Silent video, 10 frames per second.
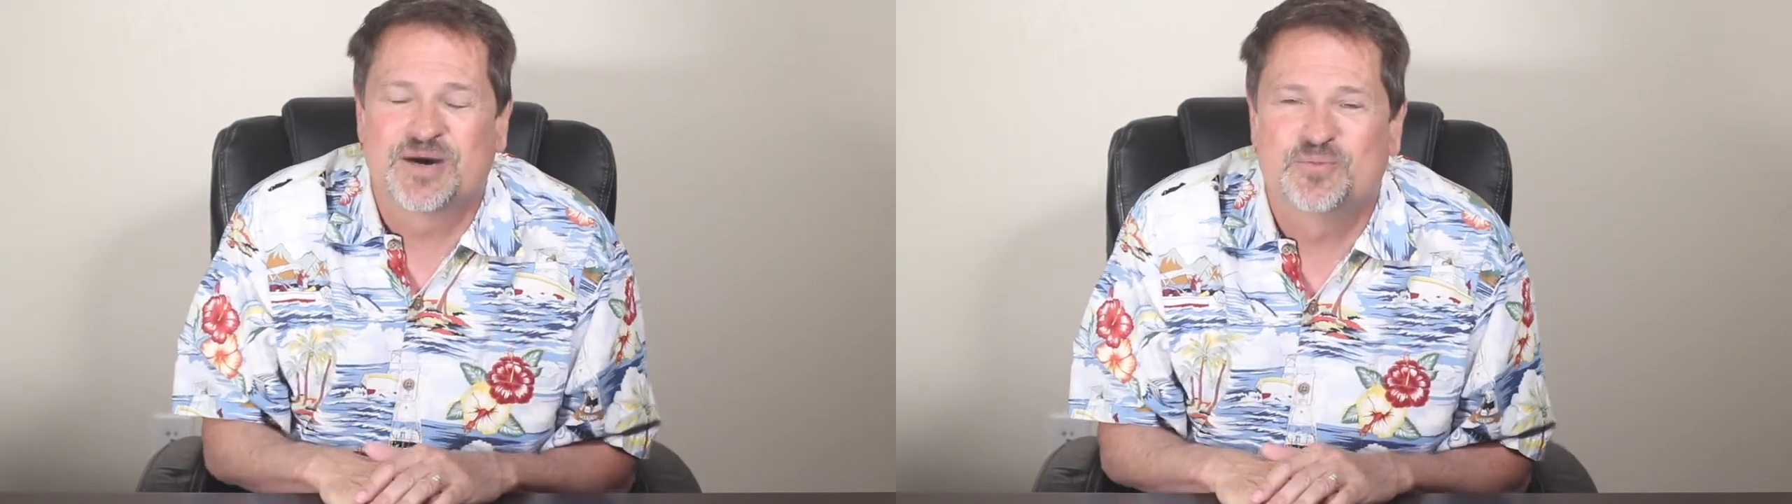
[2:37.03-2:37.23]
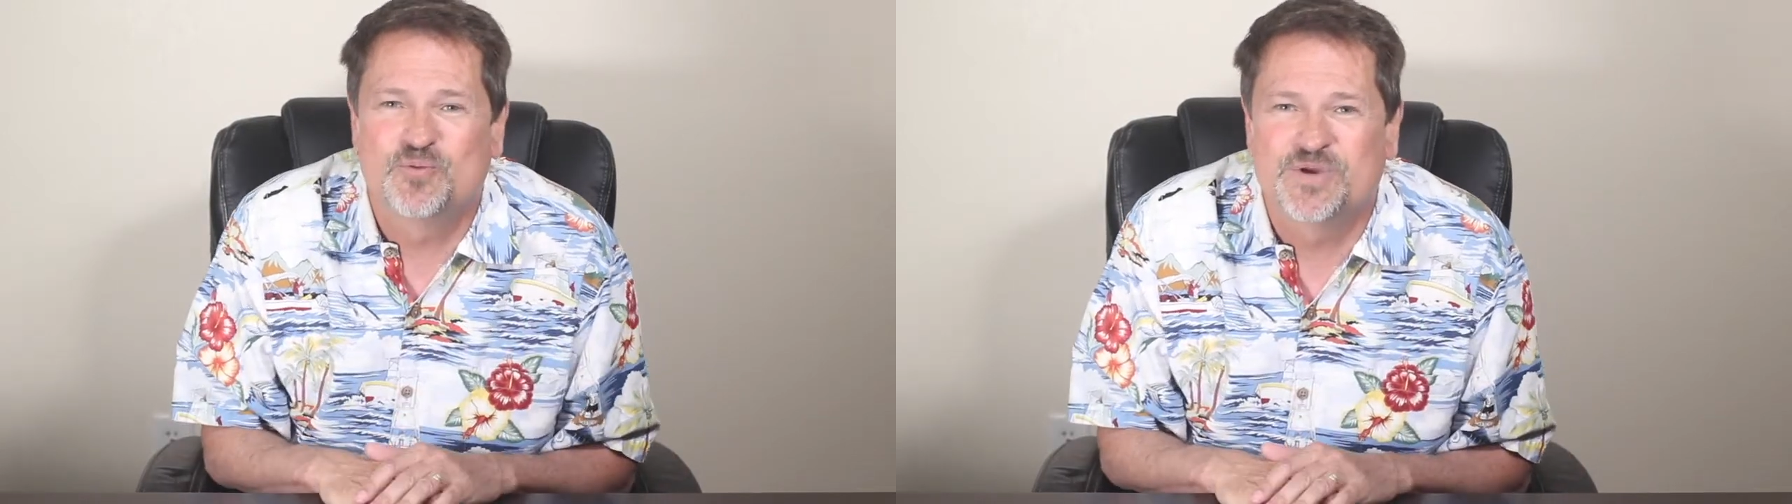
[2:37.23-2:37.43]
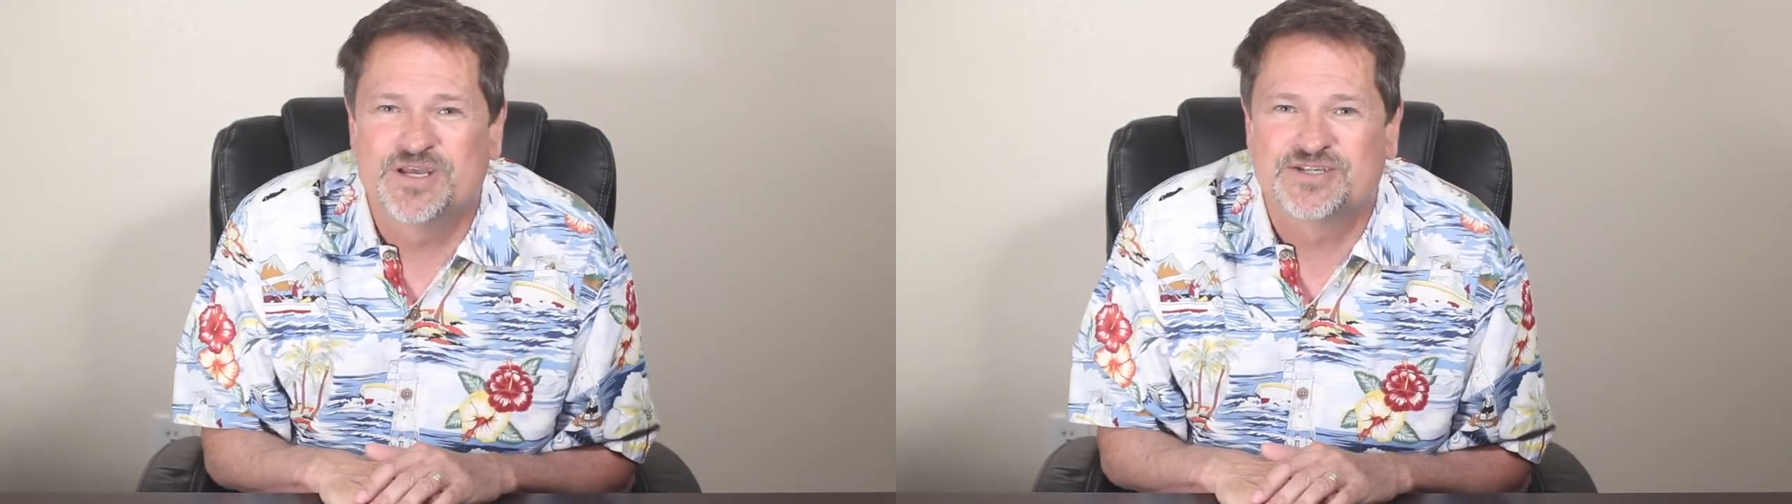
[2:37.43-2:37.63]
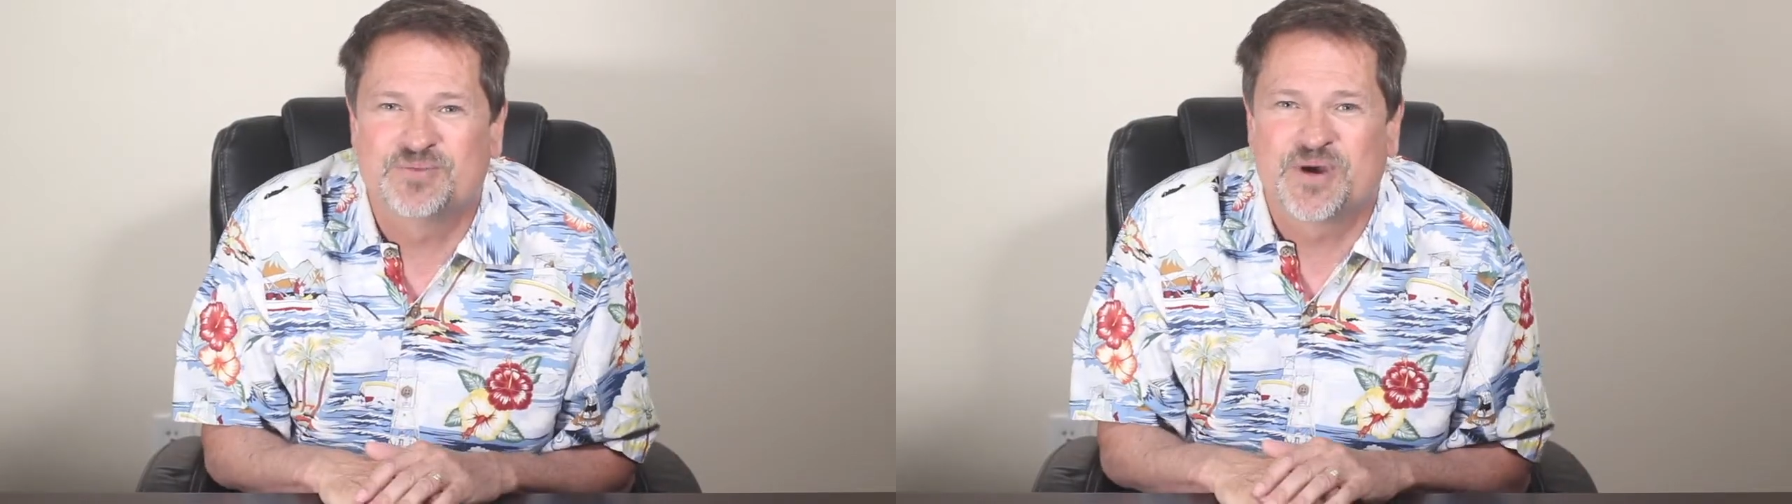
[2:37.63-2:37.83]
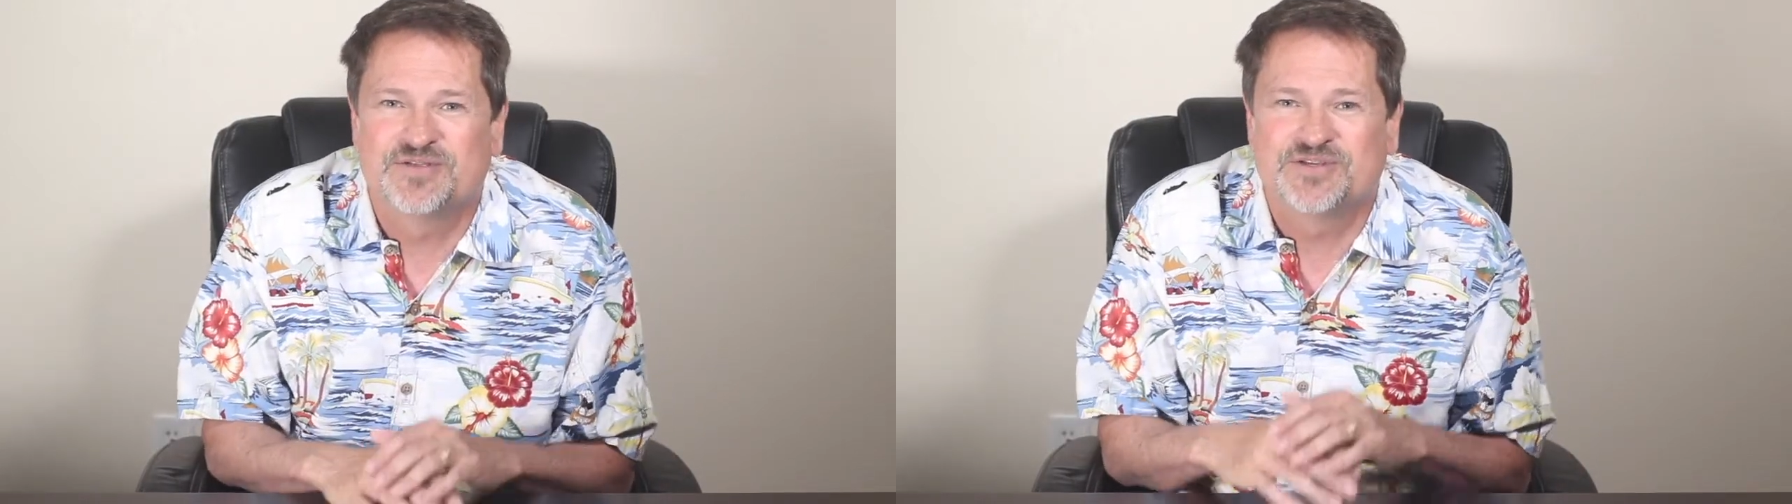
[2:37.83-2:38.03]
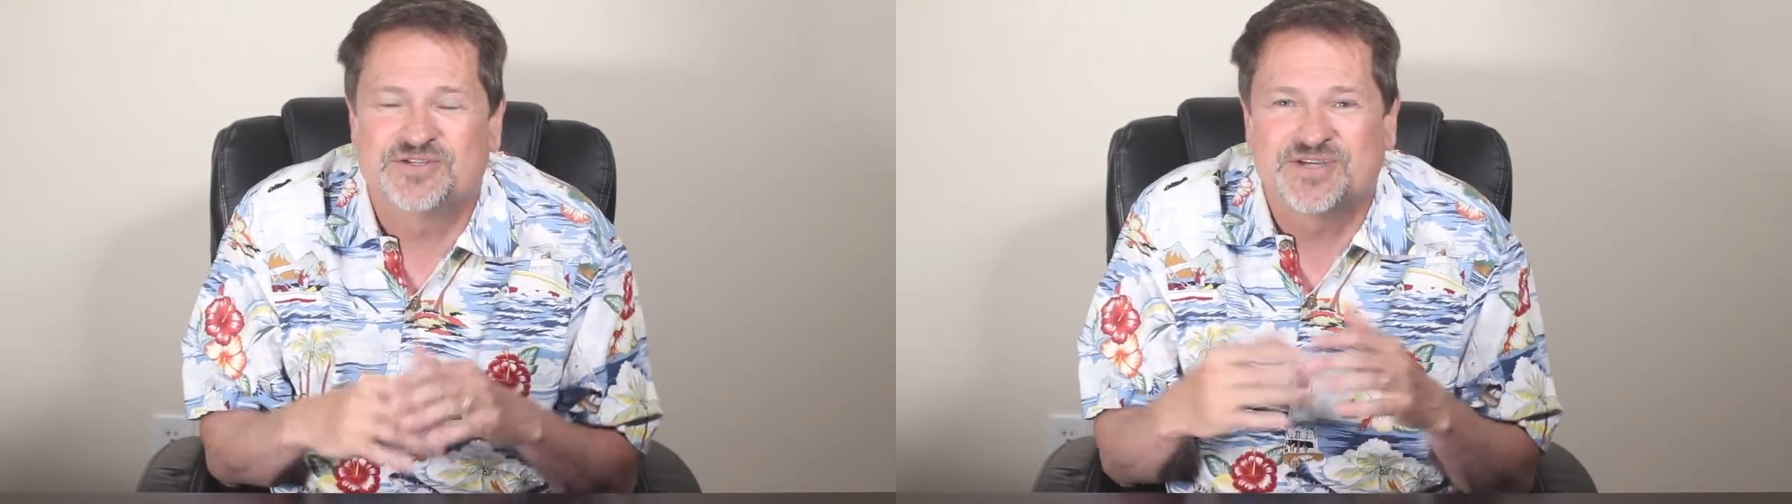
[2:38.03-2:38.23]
couple weeks about the